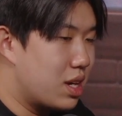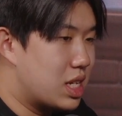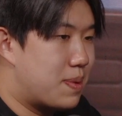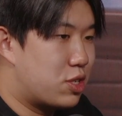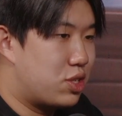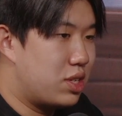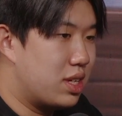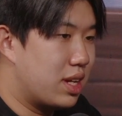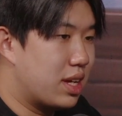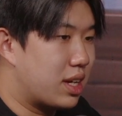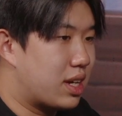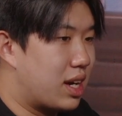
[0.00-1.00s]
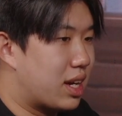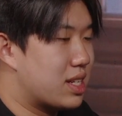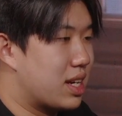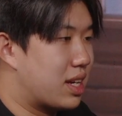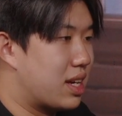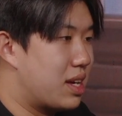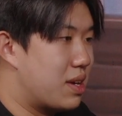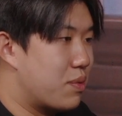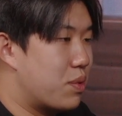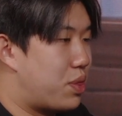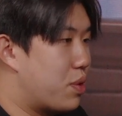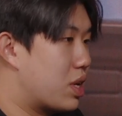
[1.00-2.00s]
Especially like I guess like
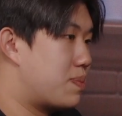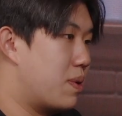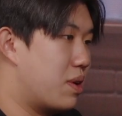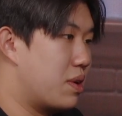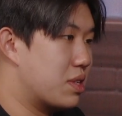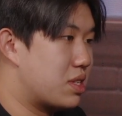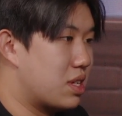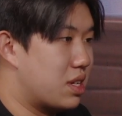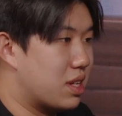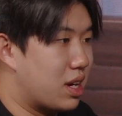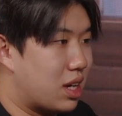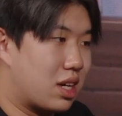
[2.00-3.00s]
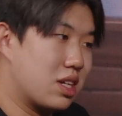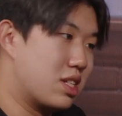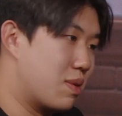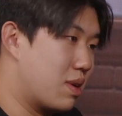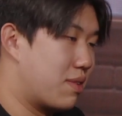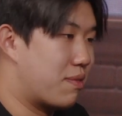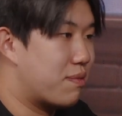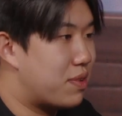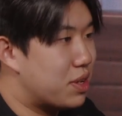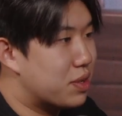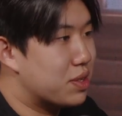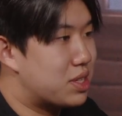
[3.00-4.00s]
with your experience in like so many different
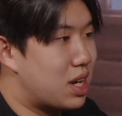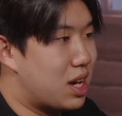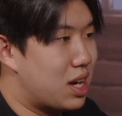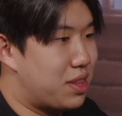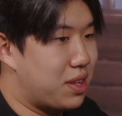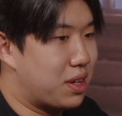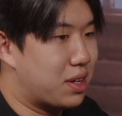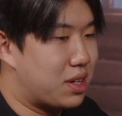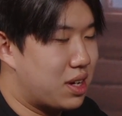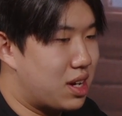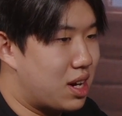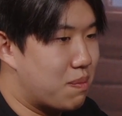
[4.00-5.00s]
fields, I think